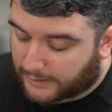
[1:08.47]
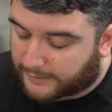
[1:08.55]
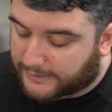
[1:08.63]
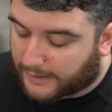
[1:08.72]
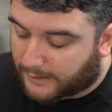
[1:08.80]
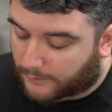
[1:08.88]

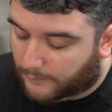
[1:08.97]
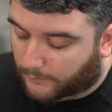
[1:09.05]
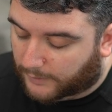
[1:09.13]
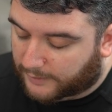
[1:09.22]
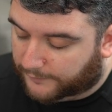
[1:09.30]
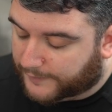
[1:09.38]
Now,
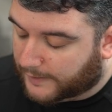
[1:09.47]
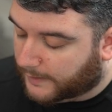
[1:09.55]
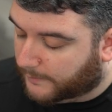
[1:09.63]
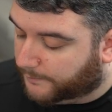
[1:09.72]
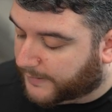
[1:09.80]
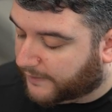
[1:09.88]
one of
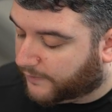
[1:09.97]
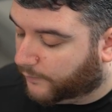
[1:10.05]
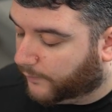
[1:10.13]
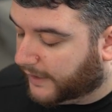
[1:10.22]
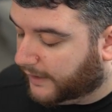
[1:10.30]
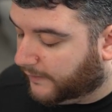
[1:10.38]
the best
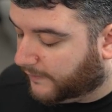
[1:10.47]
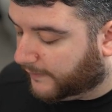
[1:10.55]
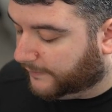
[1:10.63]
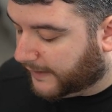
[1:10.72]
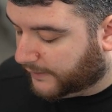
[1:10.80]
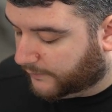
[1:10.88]
ways
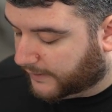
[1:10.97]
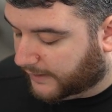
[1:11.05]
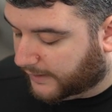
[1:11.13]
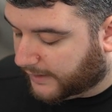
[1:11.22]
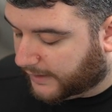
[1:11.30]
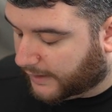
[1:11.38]
that you
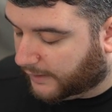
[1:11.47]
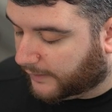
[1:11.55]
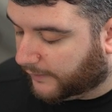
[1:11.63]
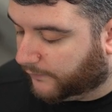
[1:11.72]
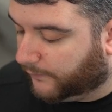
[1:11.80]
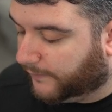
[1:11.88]
can get
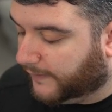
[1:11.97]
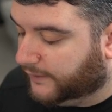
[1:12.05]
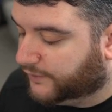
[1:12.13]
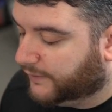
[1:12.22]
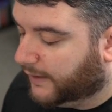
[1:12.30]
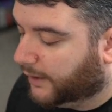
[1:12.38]
Celestials
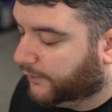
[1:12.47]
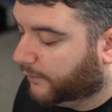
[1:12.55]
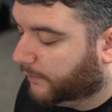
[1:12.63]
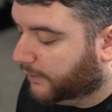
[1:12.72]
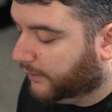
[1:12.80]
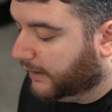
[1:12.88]
into the Underworld